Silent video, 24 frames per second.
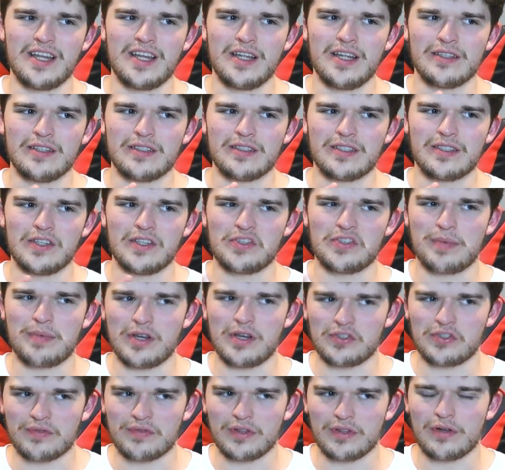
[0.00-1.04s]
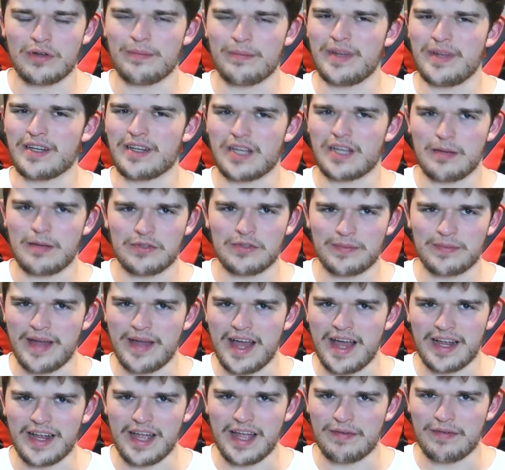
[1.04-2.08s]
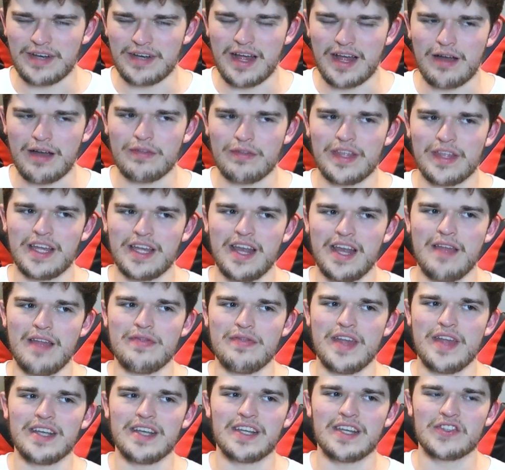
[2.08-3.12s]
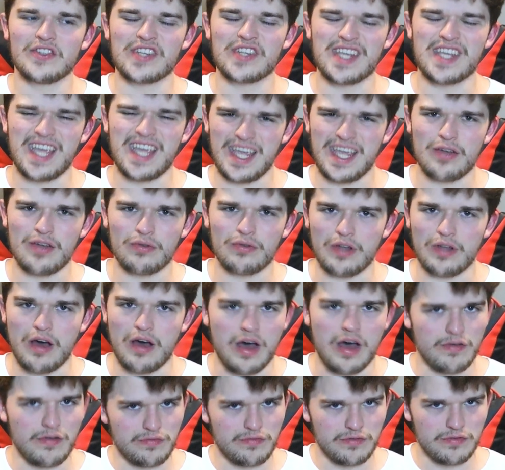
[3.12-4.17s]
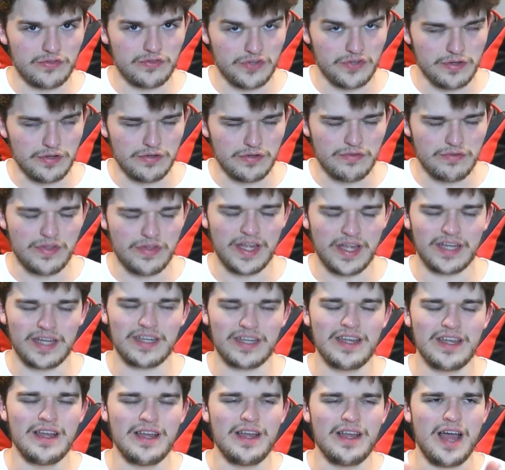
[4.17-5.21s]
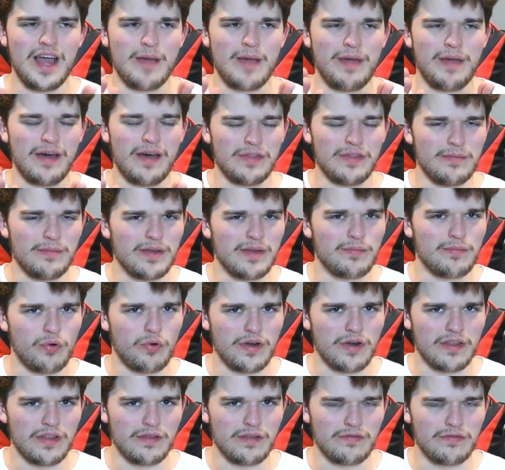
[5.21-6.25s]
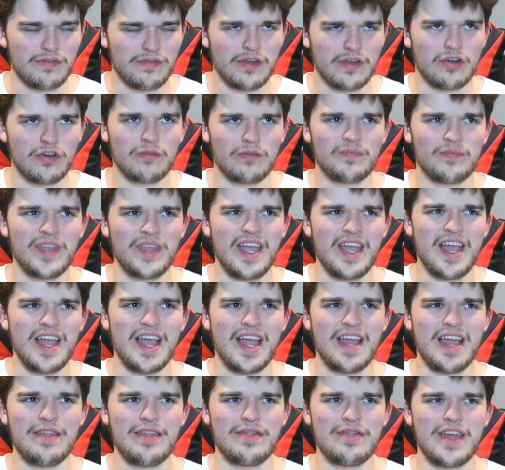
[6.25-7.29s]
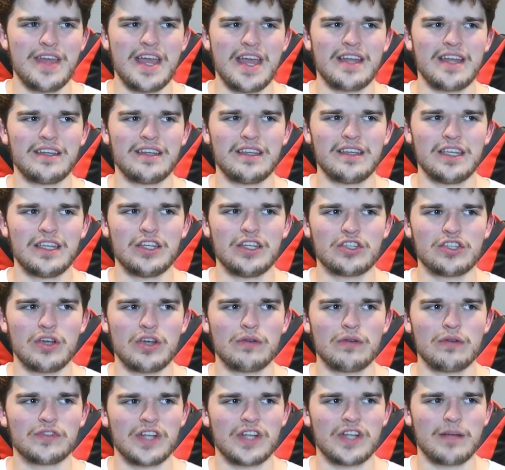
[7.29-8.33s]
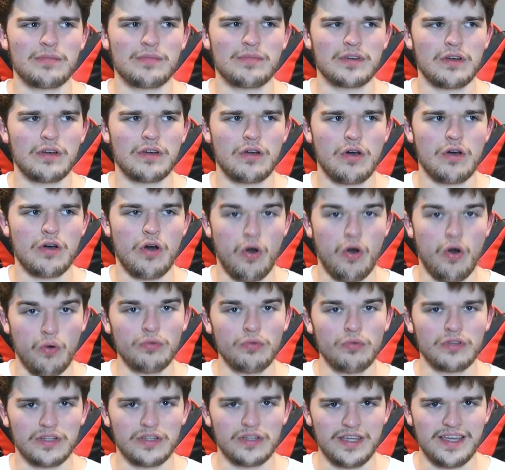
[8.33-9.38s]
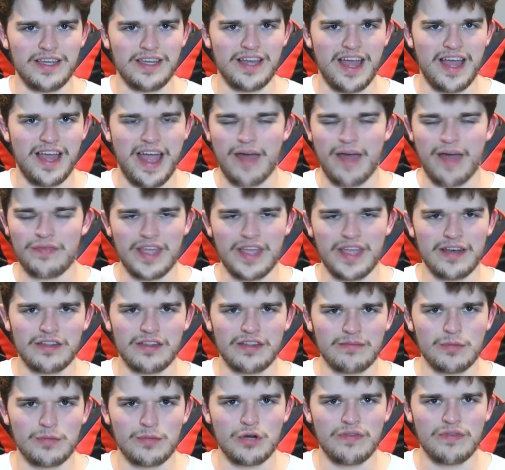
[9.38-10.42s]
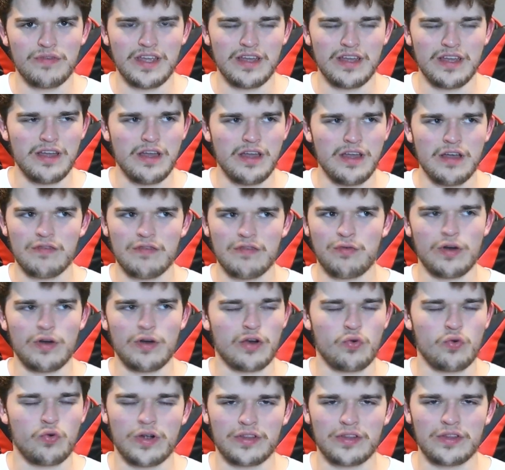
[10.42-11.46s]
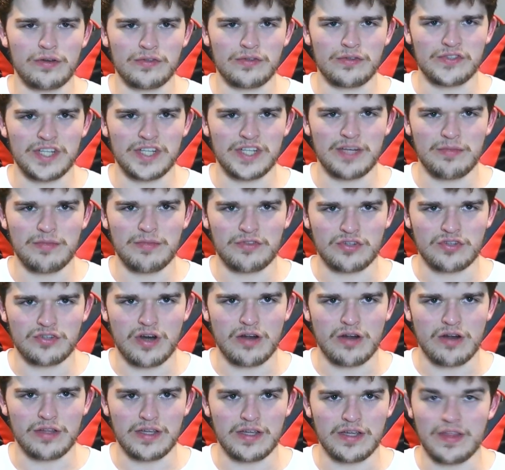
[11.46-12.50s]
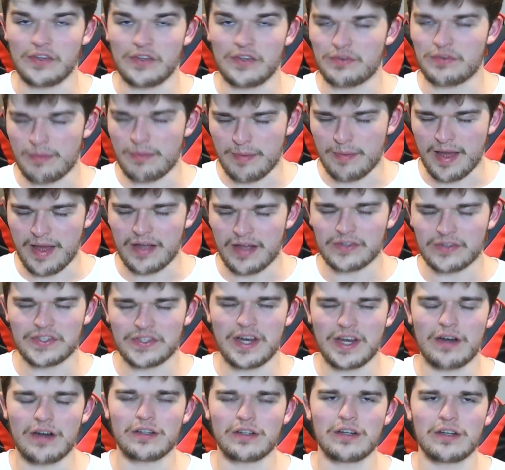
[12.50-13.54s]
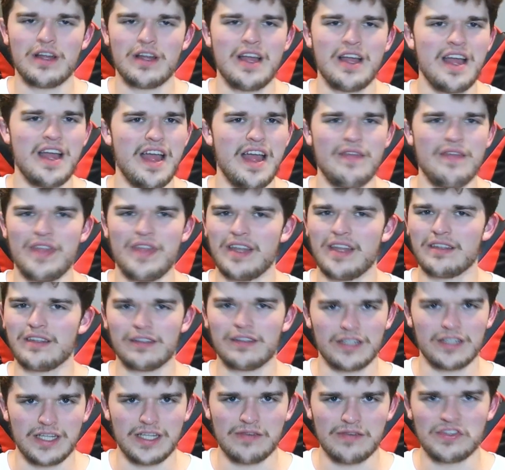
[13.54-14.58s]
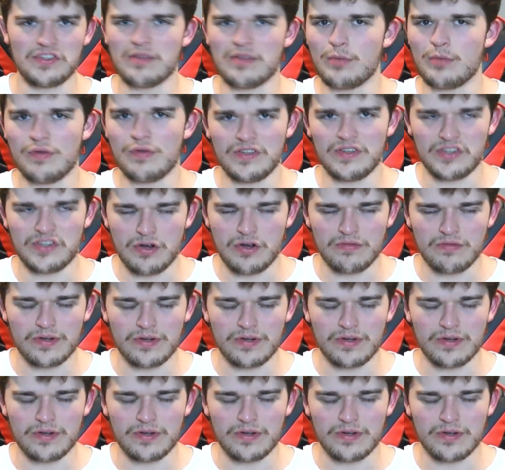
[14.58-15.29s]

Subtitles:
disappears for a little bit, comes back every now and then gets killed off, so you think, about the midpoint of the film, and then he shows up only at the end of the movie for a quick little scene with Charlie, that's Rami Malek's character, and then leaves and the movie's over.